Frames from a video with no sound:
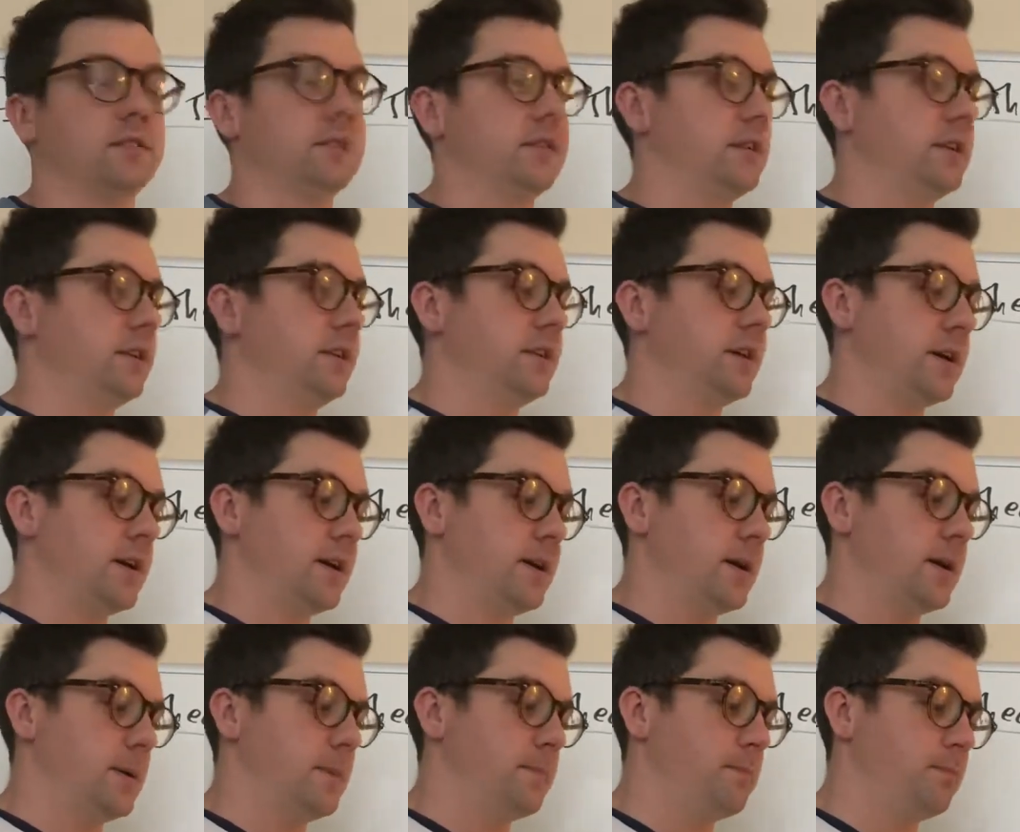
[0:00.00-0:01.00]

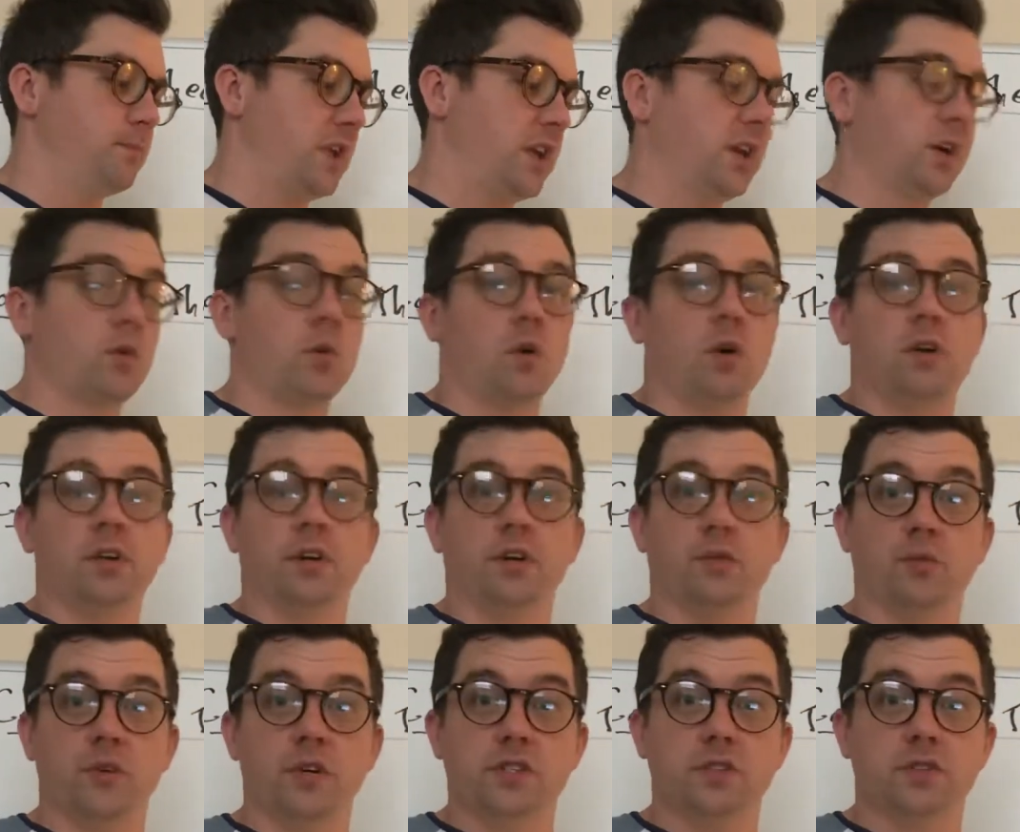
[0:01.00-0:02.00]
The inequality in
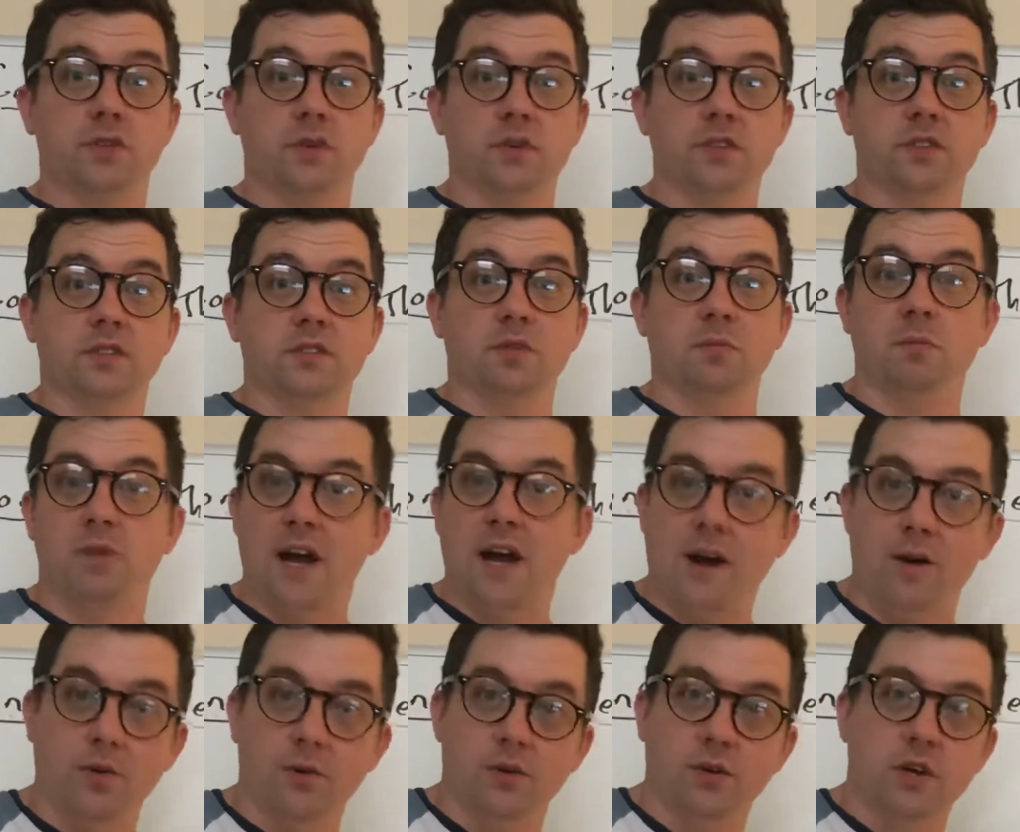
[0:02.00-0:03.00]
resources and
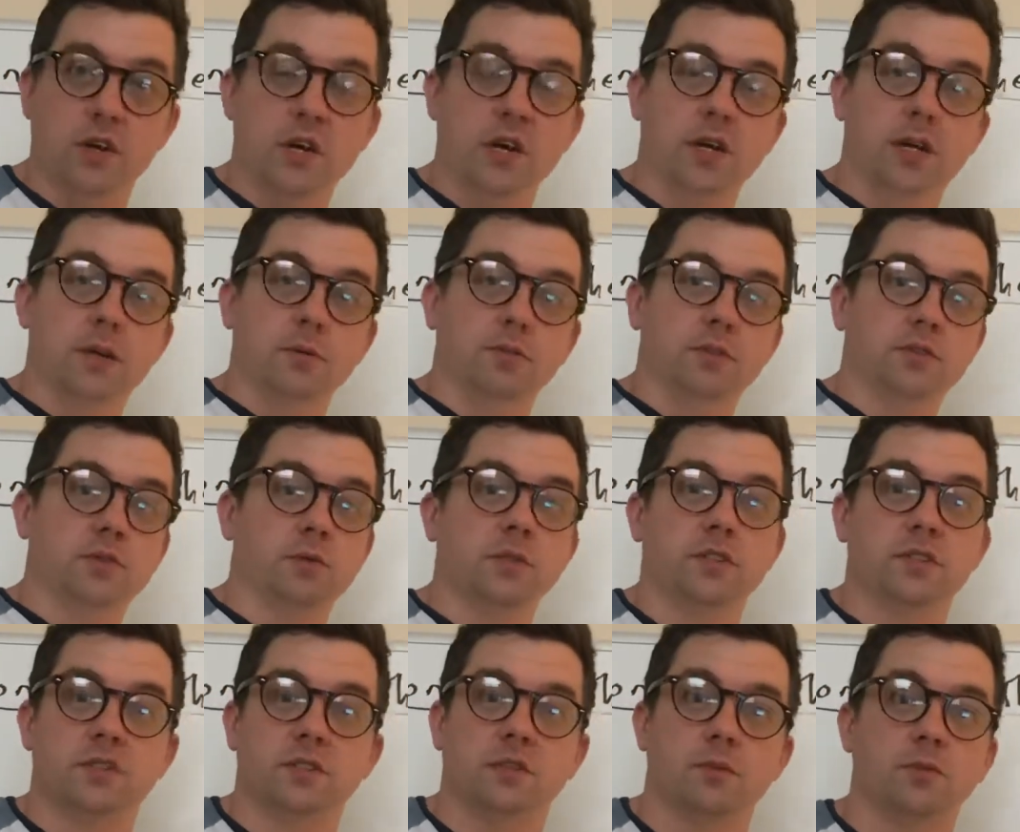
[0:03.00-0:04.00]
power between
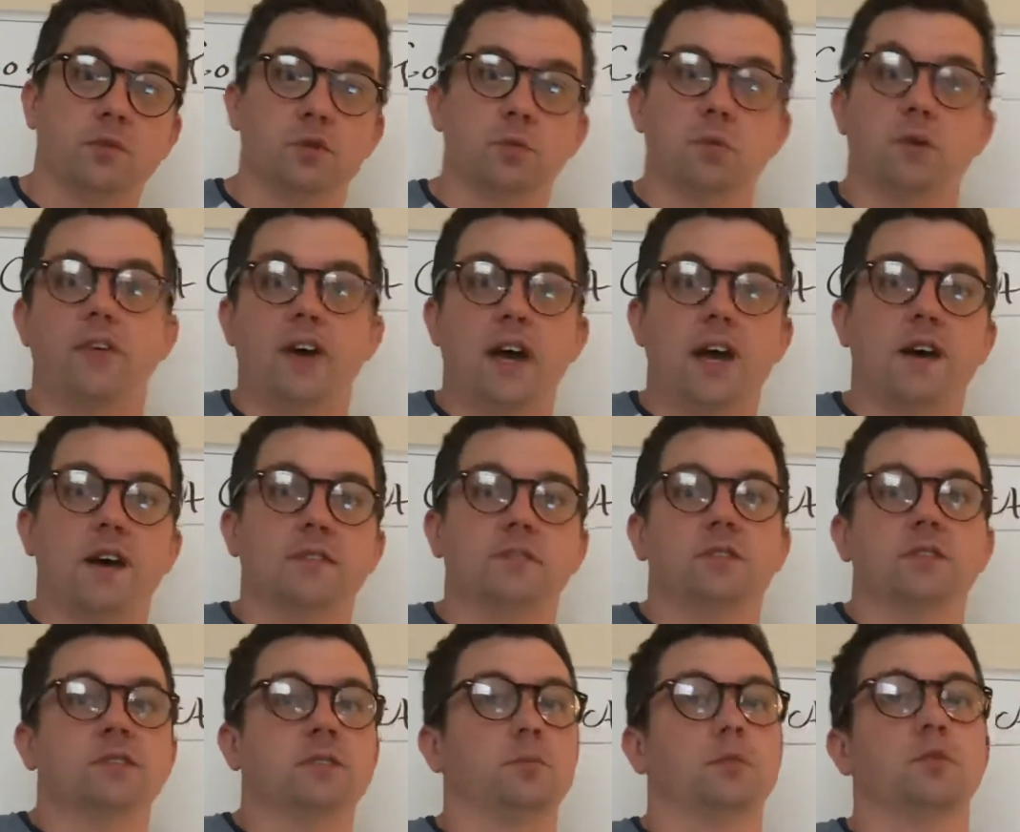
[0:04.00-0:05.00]
some group of haves
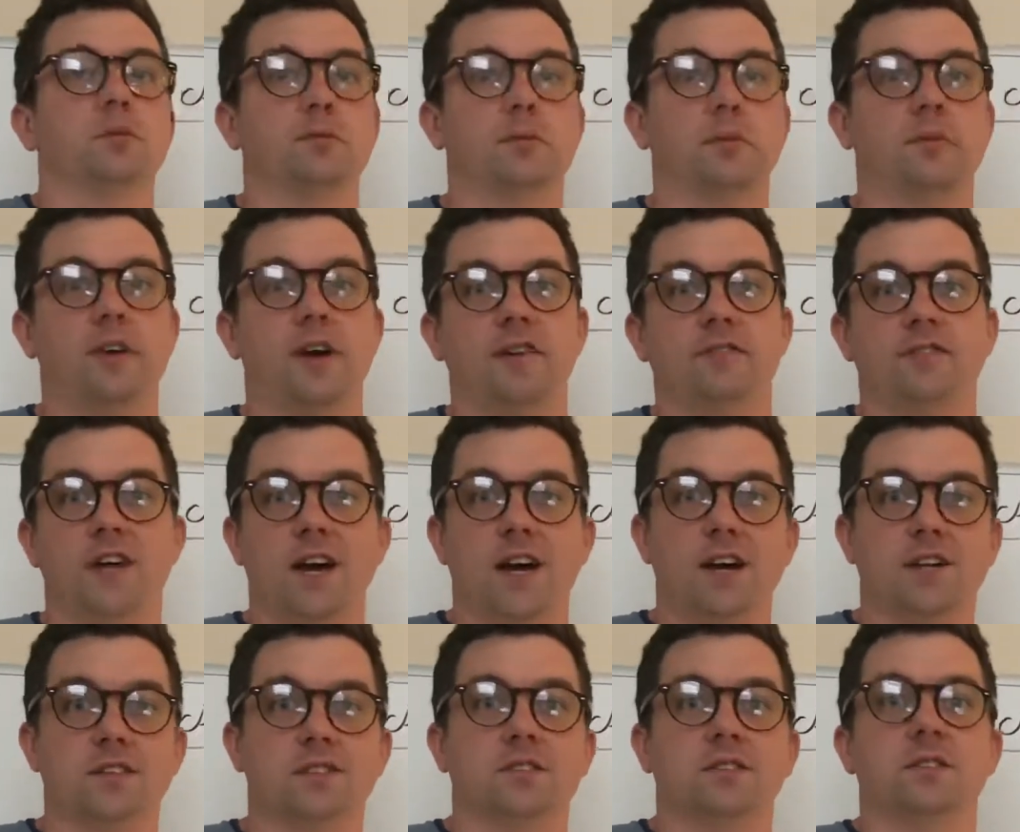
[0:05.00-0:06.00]
and some group of
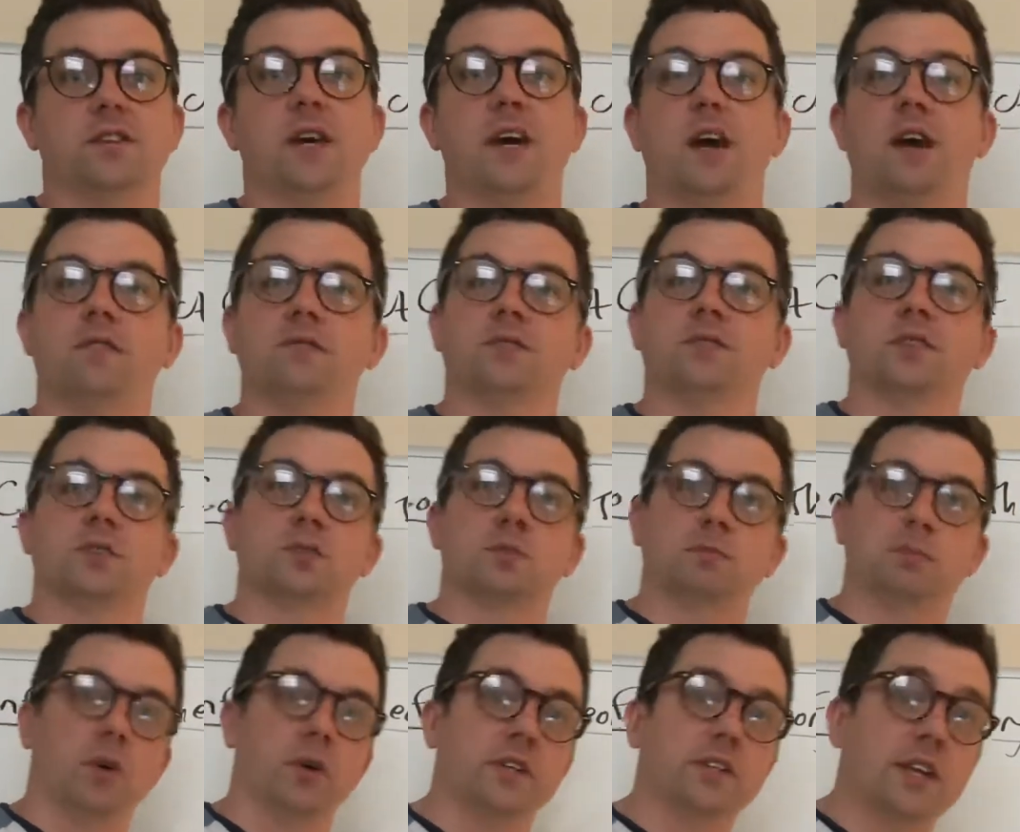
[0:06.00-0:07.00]
have-nots, and the haves
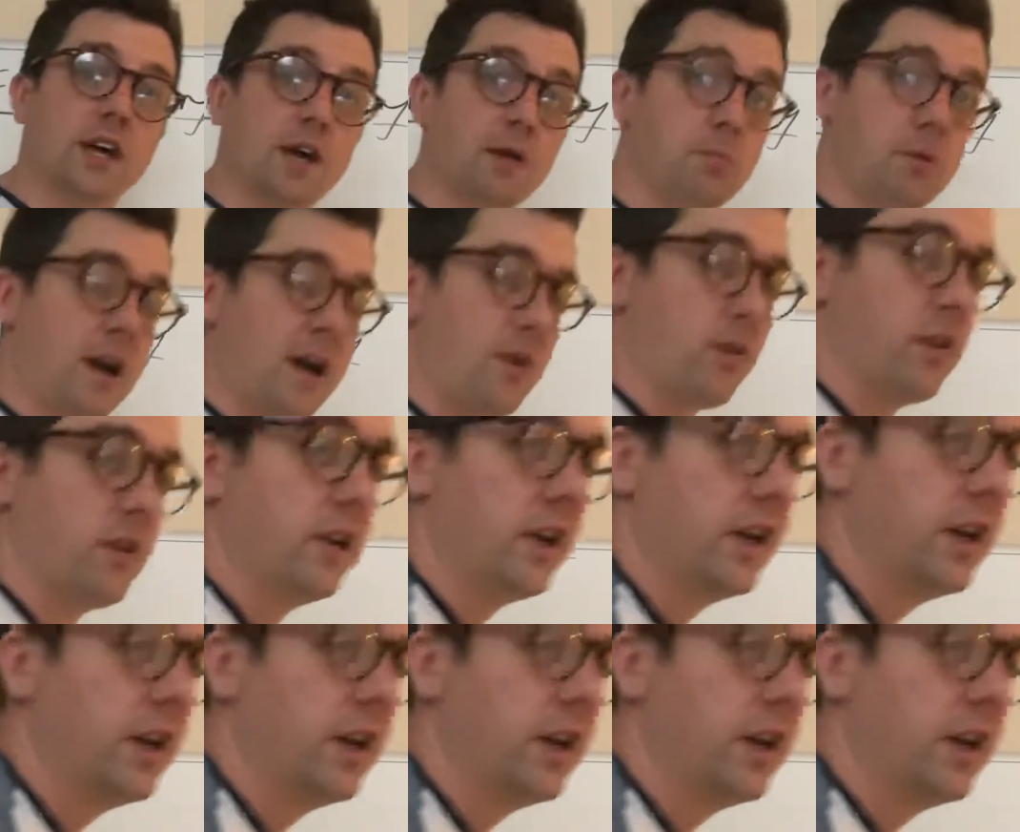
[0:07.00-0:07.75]
exploit that power,